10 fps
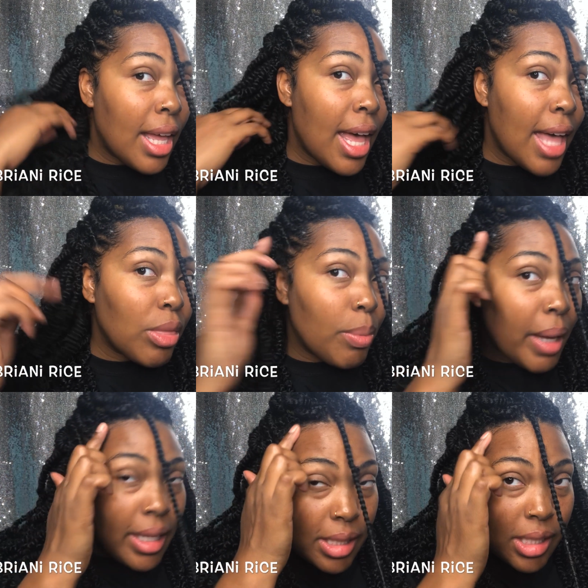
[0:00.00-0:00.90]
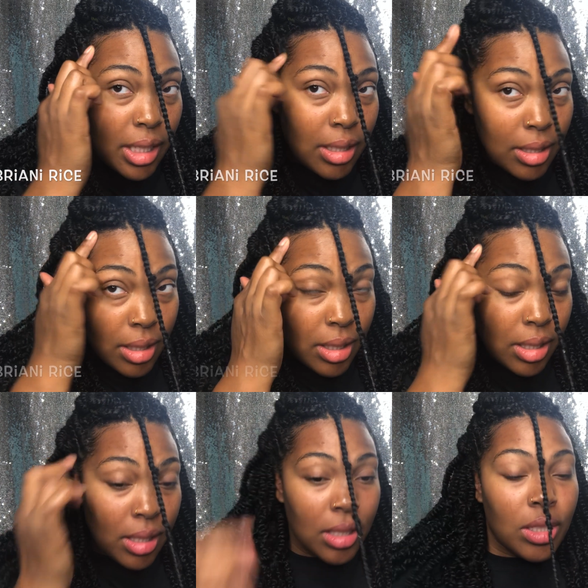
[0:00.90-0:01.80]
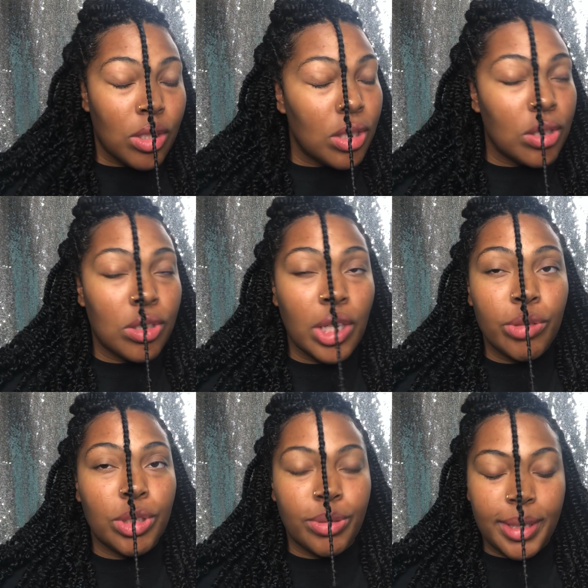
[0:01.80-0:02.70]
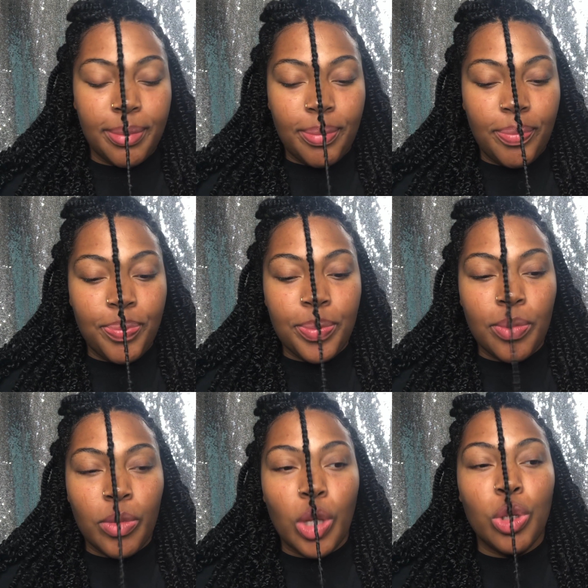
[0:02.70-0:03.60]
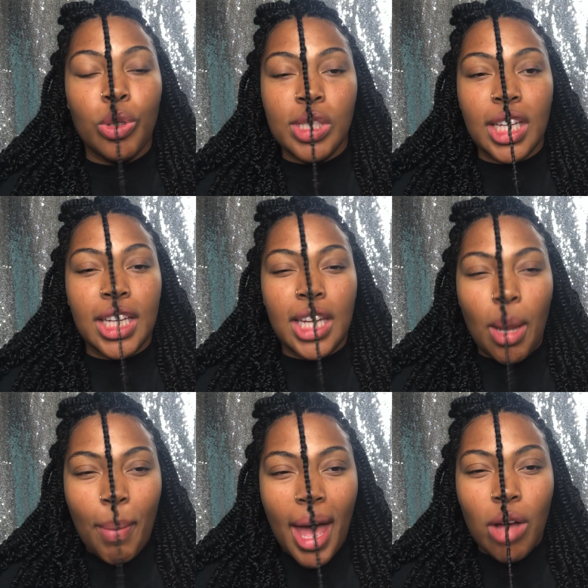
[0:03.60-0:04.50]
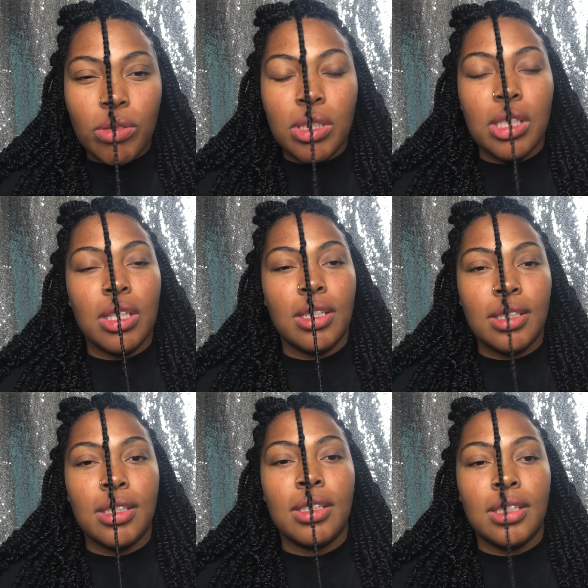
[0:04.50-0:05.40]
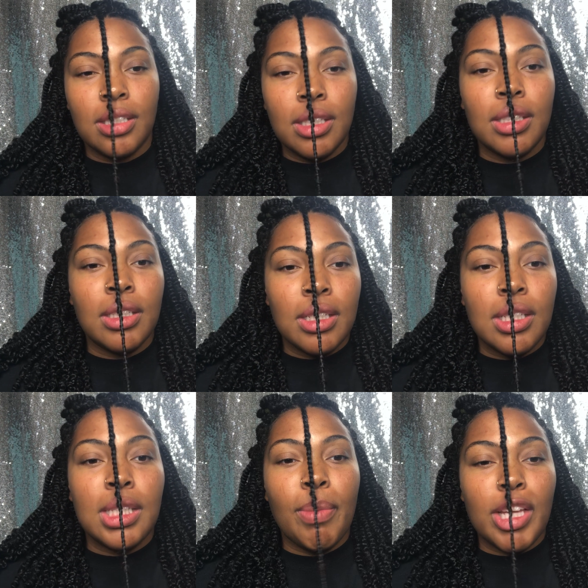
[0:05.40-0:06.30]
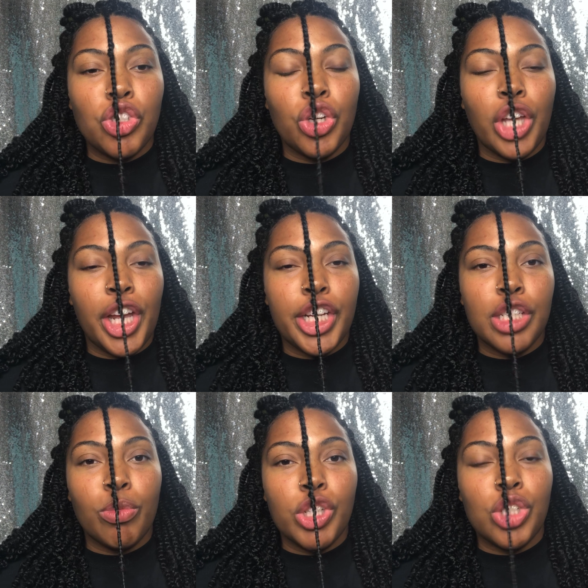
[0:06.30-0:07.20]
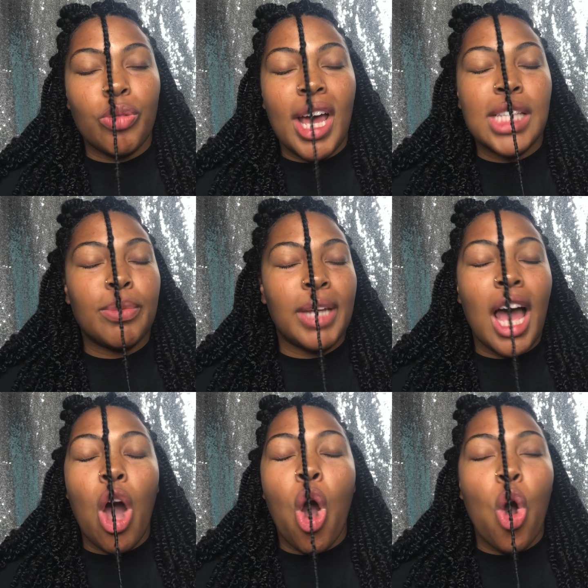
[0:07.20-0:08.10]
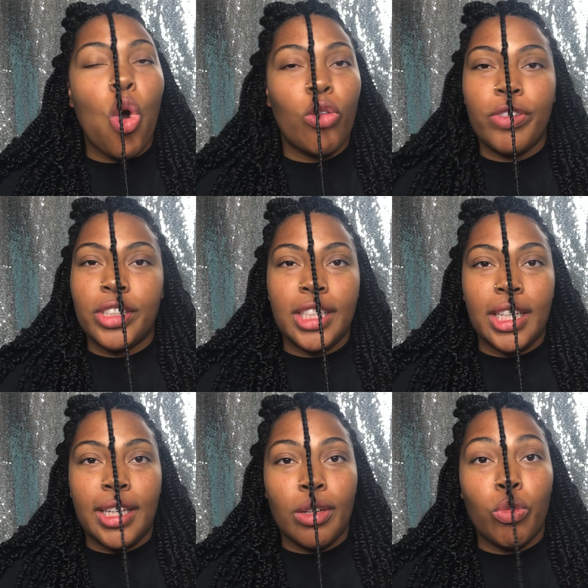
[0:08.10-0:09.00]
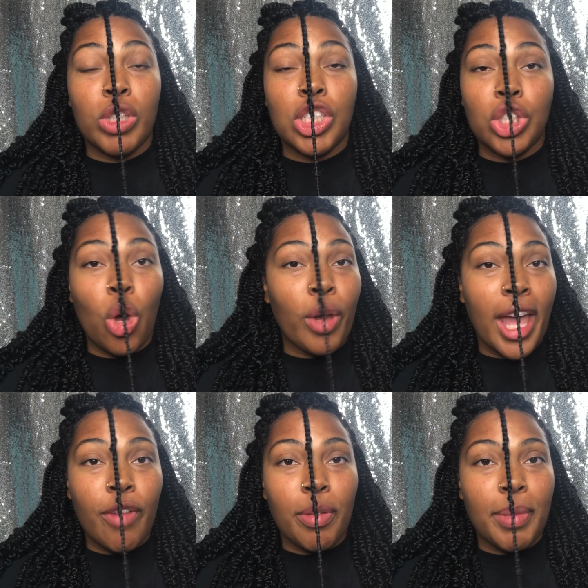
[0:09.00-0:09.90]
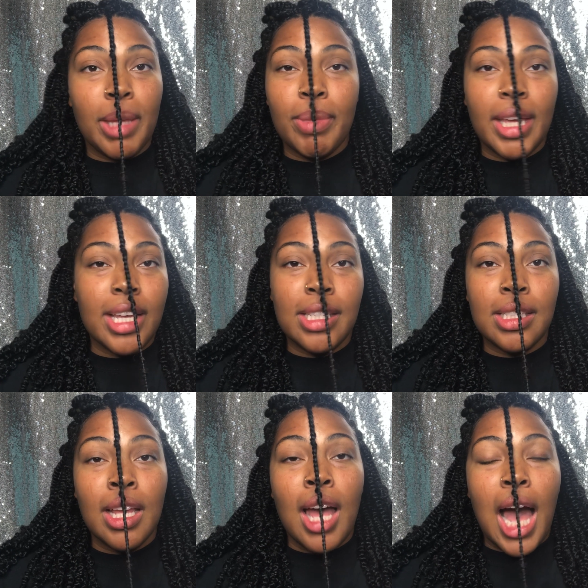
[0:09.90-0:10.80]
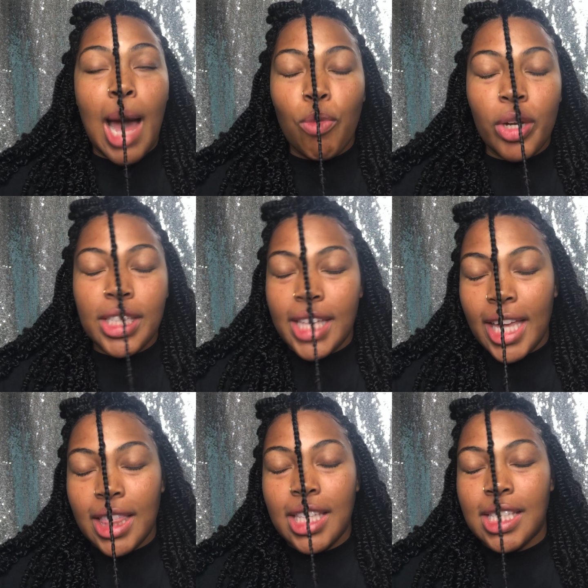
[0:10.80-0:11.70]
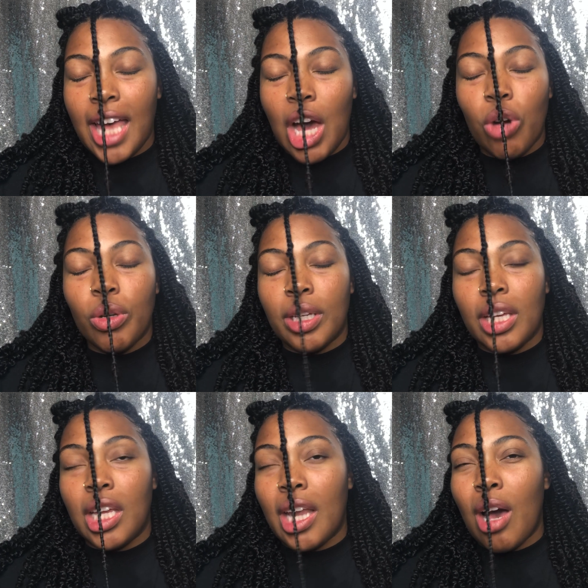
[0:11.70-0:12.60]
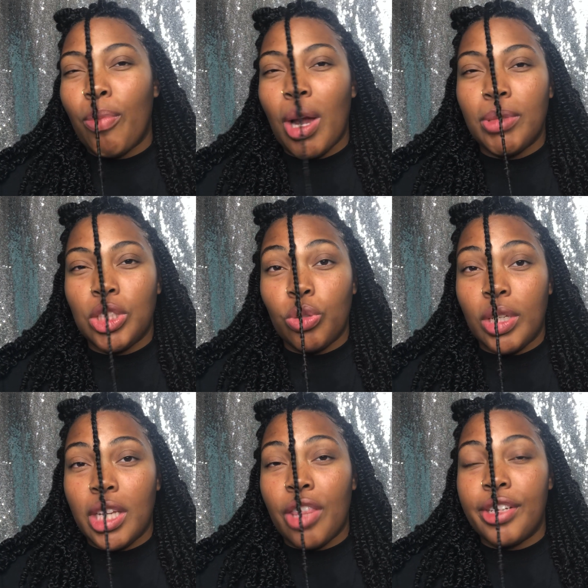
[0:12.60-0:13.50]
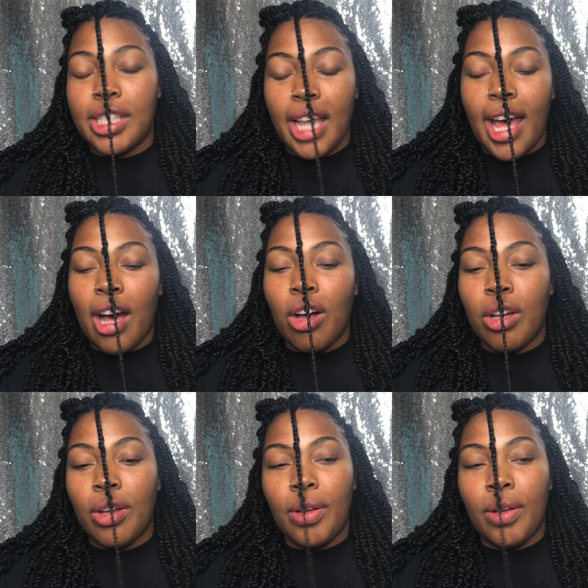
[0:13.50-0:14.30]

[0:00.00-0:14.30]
at the base. Don't do it. Use a good amount to make sure your hair is moisturized, but I overdid it, which is okay with me because I'm going to take these out and I'll probably do another style,